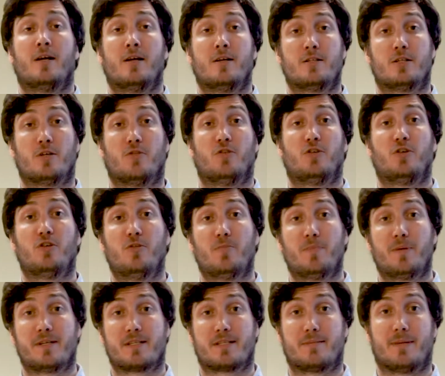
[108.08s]
So the
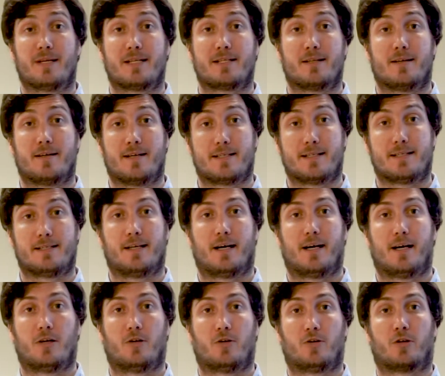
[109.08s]
European semester is a
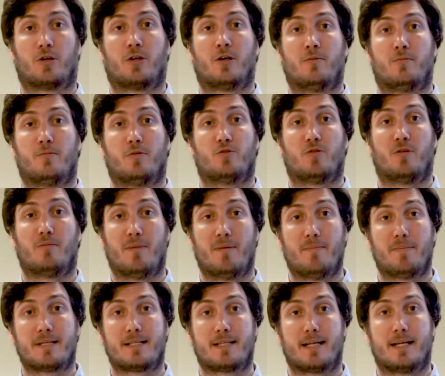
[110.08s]
dialogue between
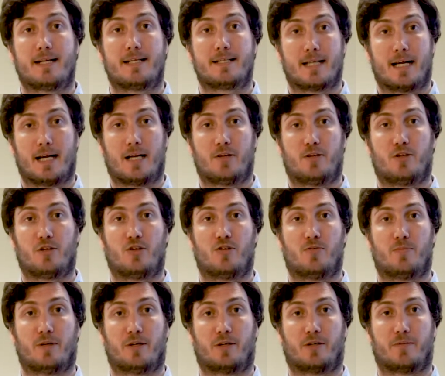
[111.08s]
member states and the
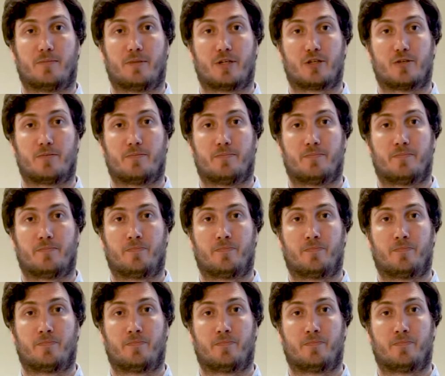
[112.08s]
European Commission.